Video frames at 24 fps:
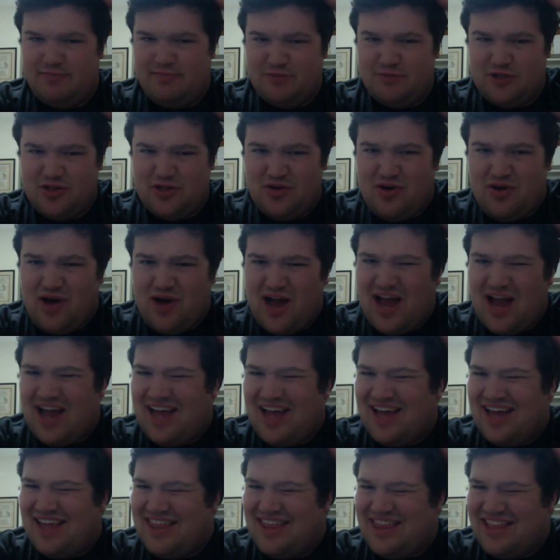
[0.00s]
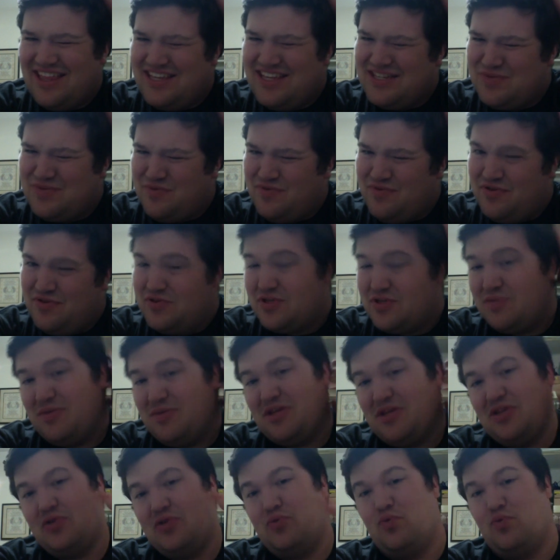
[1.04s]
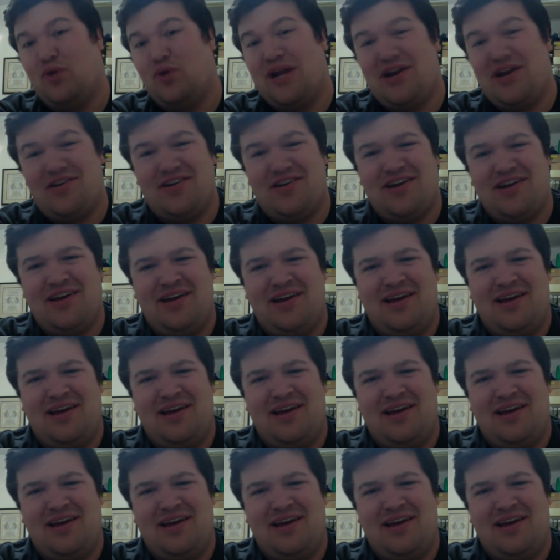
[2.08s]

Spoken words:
So this review is going to be a little weird,